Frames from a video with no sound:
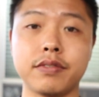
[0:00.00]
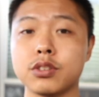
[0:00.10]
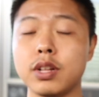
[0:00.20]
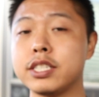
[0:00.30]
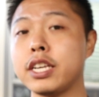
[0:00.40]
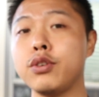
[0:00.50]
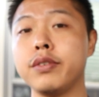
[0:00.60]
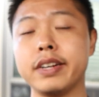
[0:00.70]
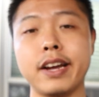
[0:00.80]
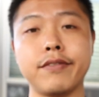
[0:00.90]
So let's say you
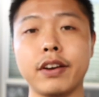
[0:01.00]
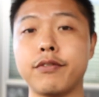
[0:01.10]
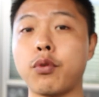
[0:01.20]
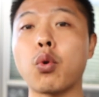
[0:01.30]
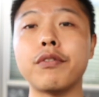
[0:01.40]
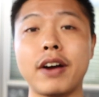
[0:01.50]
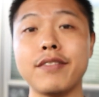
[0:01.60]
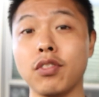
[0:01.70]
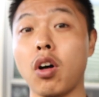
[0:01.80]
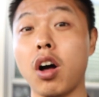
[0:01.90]
even have like 4 or
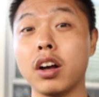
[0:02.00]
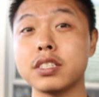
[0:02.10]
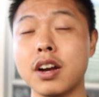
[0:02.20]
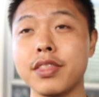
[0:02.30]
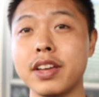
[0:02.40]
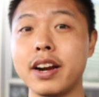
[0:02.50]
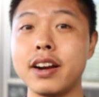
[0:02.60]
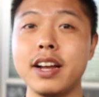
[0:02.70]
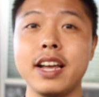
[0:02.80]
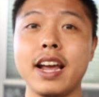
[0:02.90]
5 logs on
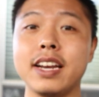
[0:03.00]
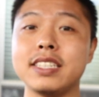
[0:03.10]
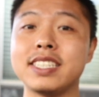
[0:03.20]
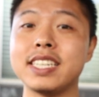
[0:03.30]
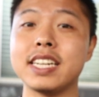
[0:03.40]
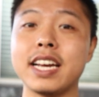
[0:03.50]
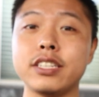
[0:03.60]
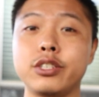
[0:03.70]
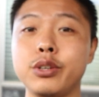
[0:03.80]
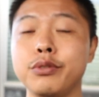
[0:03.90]
there and it's sitting
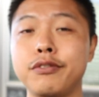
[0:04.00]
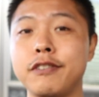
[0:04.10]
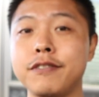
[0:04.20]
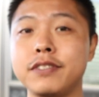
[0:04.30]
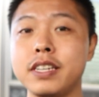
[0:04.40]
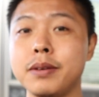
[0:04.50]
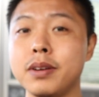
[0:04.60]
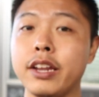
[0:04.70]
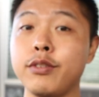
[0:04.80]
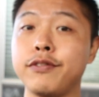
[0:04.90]
at 250,
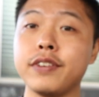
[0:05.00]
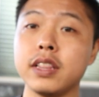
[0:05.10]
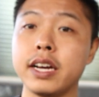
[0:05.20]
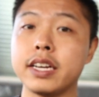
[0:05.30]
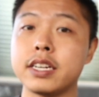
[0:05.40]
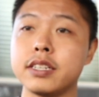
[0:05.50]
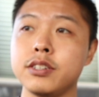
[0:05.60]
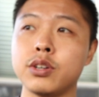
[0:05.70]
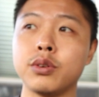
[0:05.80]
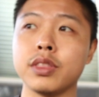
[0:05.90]
and you feel like
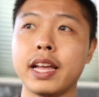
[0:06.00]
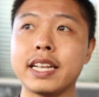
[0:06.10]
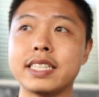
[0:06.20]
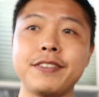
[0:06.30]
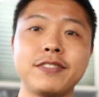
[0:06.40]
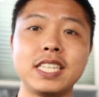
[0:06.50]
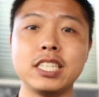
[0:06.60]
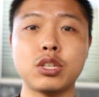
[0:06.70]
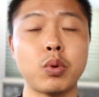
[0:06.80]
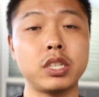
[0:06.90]
in like
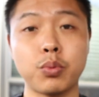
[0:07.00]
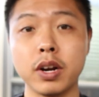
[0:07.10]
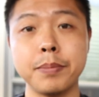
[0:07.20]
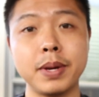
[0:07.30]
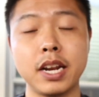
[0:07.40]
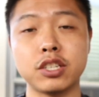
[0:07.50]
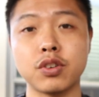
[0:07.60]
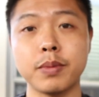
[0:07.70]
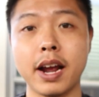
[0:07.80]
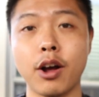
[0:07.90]
15 to 20 minutes
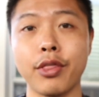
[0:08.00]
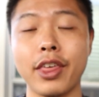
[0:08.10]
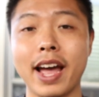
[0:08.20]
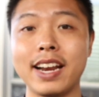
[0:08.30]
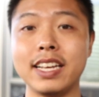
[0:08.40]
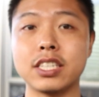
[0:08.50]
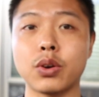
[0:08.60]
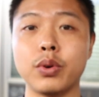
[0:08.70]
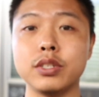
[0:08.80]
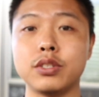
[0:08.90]
from now that it's
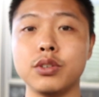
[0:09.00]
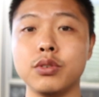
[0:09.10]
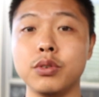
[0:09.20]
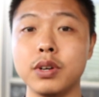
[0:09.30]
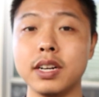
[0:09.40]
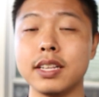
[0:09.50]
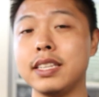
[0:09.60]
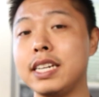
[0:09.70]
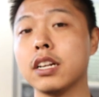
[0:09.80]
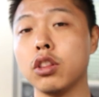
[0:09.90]
going to
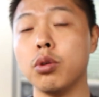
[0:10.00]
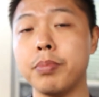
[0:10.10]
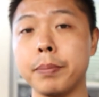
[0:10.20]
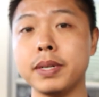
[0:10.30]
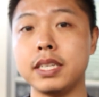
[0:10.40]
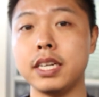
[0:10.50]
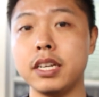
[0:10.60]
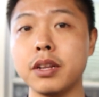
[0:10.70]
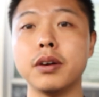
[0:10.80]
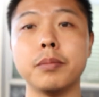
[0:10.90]
need a little bump in
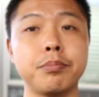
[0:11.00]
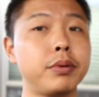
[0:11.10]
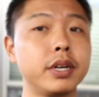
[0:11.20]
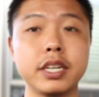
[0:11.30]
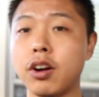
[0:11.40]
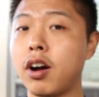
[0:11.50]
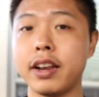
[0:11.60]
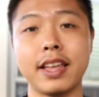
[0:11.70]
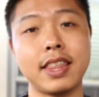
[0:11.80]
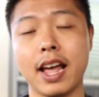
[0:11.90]
heat, put it
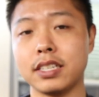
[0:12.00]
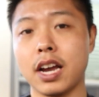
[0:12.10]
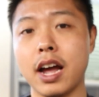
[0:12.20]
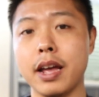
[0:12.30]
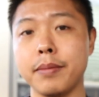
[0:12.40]
on at that time.